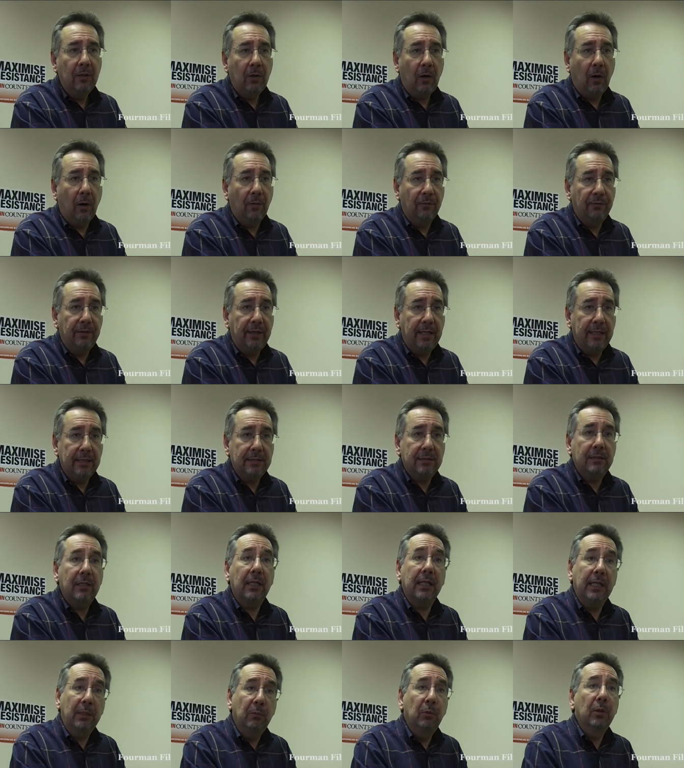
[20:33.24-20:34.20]
of this,
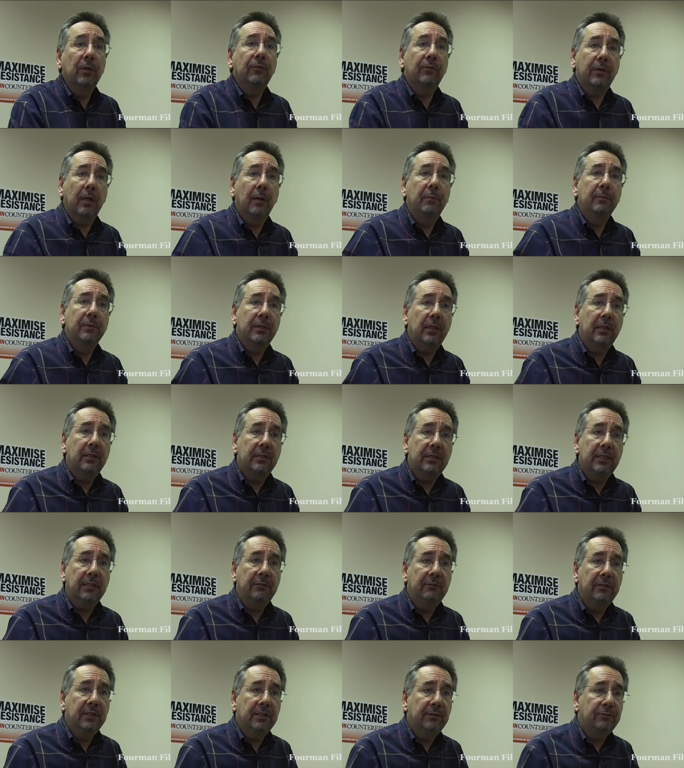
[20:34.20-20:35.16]
that he would have come to the
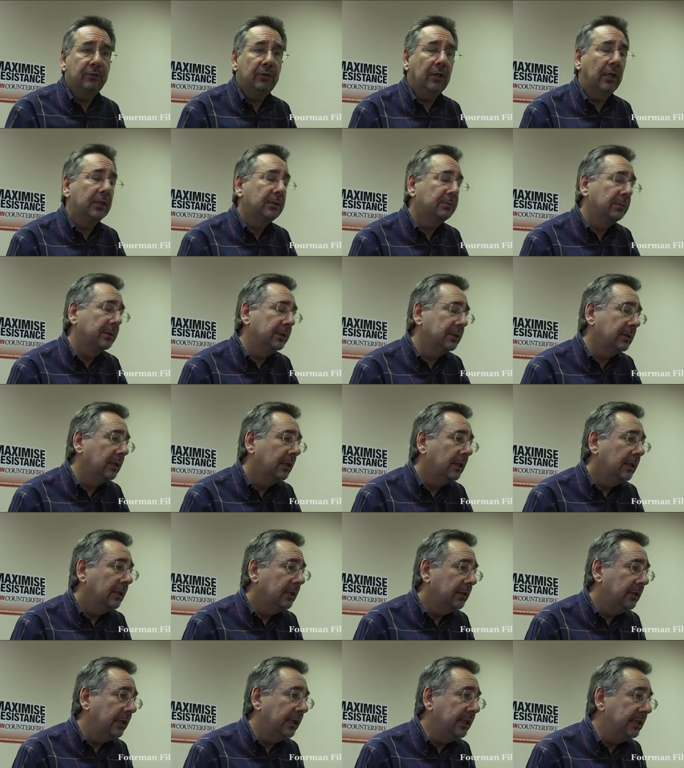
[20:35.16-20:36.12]
series of judgments
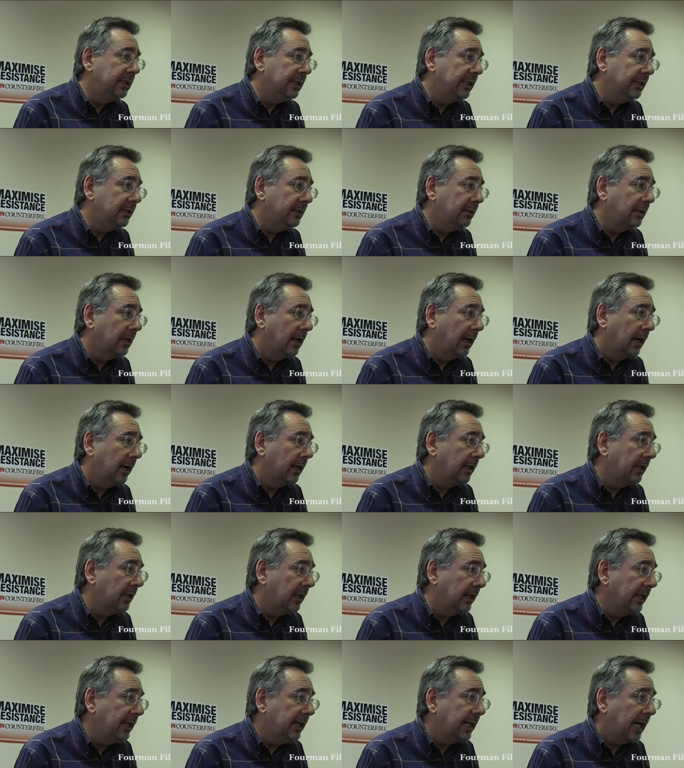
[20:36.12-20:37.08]
that he did,
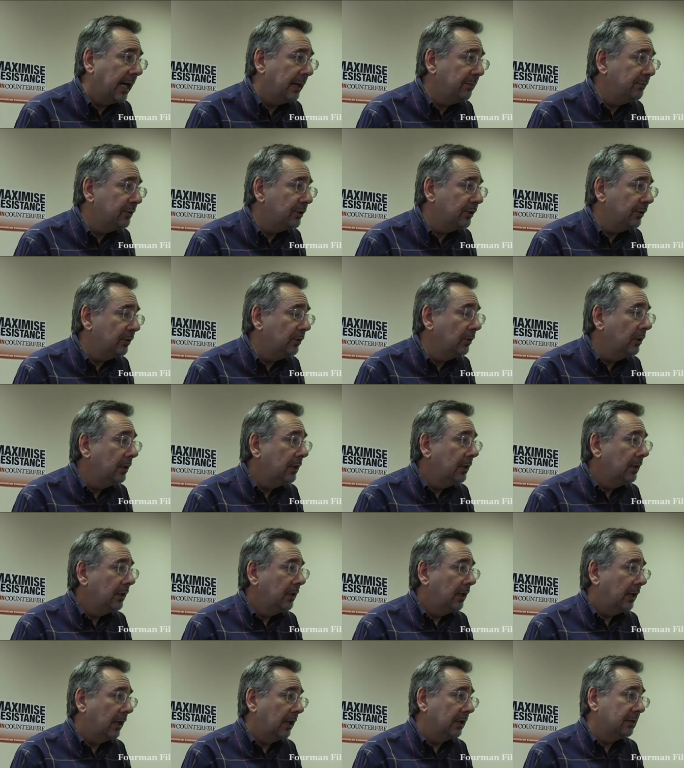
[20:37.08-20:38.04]
that he came
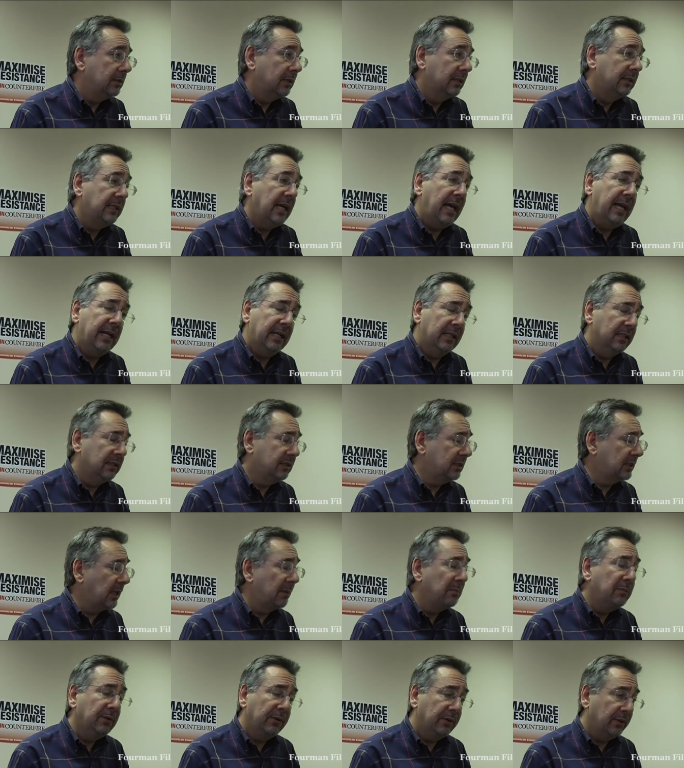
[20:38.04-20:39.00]
to today. And
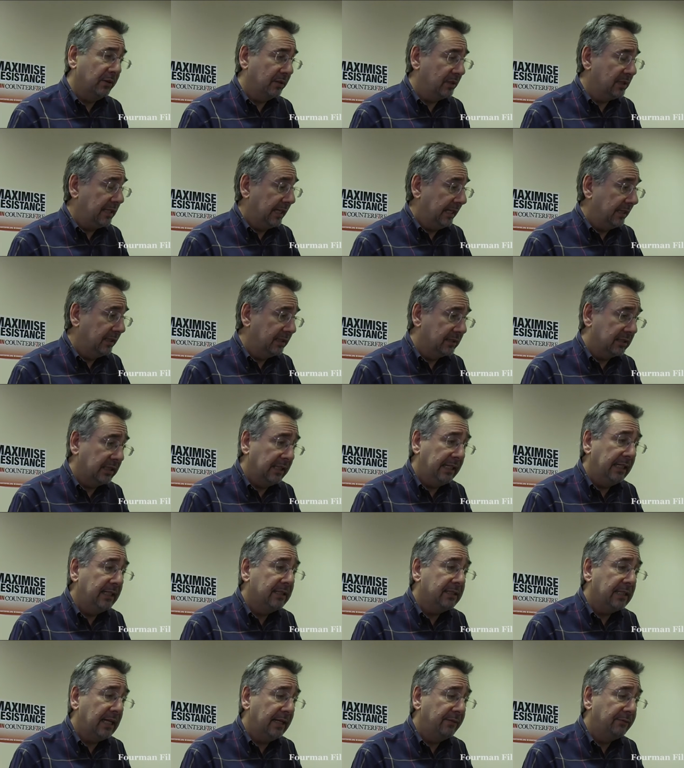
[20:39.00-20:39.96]
some of the things that he
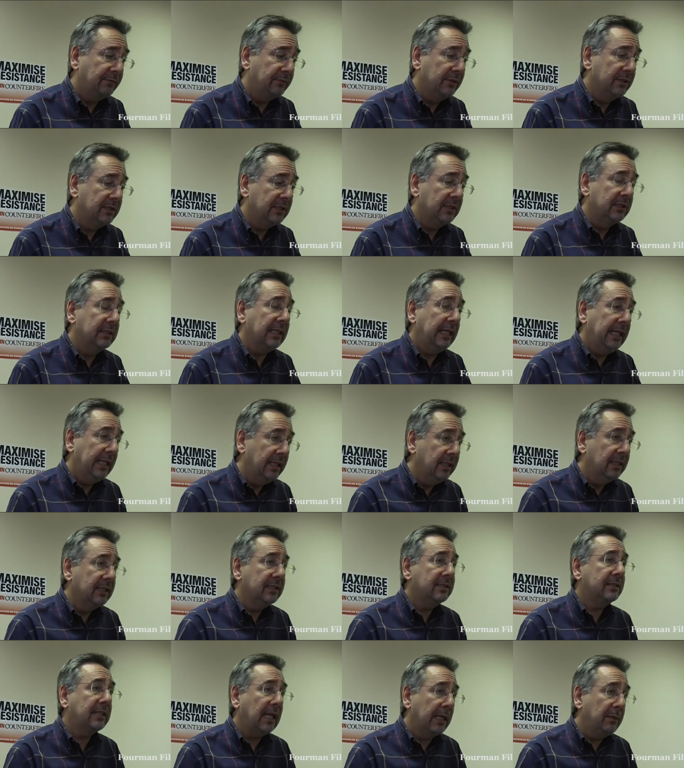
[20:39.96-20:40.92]
said, for instance, in
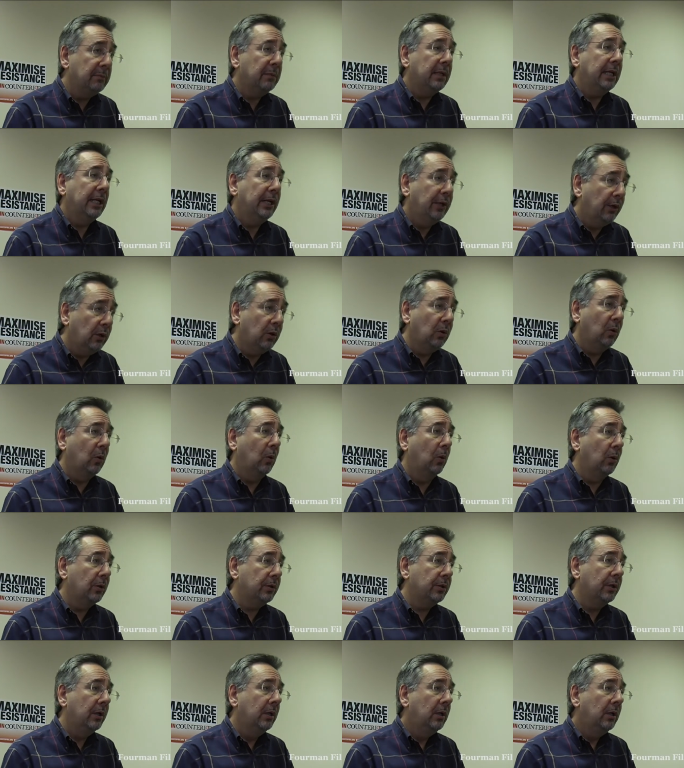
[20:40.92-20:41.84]
the statement in court,